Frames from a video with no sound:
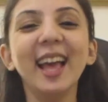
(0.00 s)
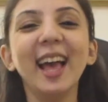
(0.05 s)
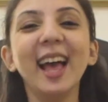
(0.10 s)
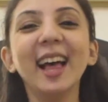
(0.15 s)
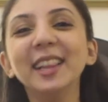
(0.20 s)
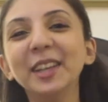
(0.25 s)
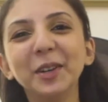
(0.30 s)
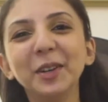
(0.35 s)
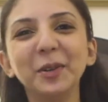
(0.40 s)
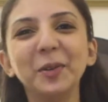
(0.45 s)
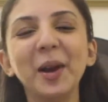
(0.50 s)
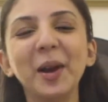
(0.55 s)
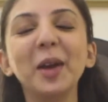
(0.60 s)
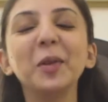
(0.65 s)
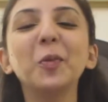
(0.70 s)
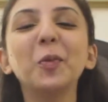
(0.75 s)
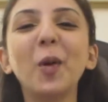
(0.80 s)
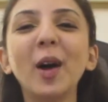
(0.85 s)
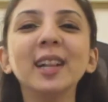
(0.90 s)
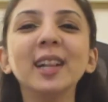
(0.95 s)
Hello
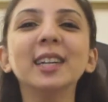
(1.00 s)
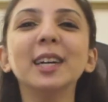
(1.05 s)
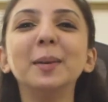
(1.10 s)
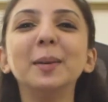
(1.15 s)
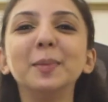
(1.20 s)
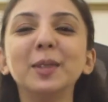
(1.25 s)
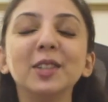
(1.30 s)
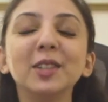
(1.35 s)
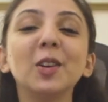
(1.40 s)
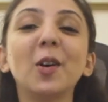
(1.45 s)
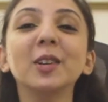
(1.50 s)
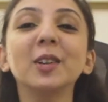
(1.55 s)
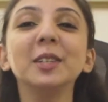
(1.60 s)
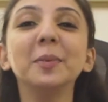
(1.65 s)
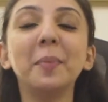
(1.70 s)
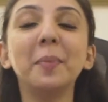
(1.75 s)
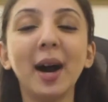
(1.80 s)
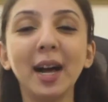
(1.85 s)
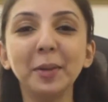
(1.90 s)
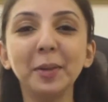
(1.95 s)
and welcome to Dr.
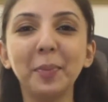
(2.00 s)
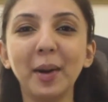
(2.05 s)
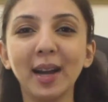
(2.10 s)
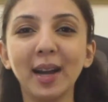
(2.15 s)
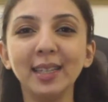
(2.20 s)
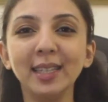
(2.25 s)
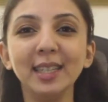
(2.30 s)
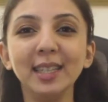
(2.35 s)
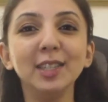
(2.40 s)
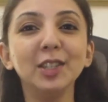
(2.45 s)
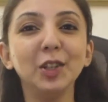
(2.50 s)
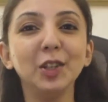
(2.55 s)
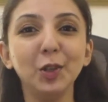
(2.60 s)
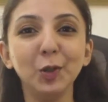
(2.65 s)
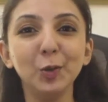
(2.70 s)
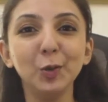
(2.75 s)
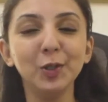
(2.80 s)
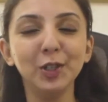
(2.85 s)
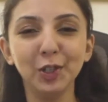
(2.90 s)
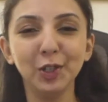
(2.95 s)
Malpani's
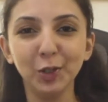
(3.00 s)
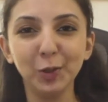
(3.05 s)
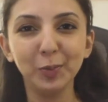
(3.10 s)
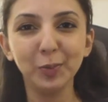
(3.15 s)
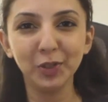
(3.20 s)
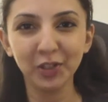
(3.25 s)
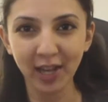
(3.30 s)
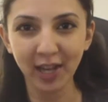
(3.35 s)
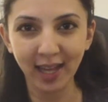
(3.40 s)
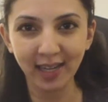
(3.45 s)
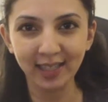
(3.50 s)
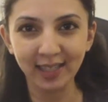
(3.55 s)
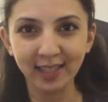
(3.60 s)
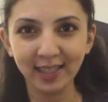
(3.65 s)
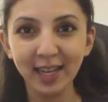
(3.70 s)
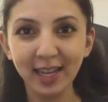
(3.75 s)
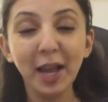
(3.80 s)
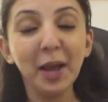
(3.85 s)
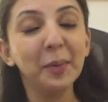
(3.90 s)
YouTube channel.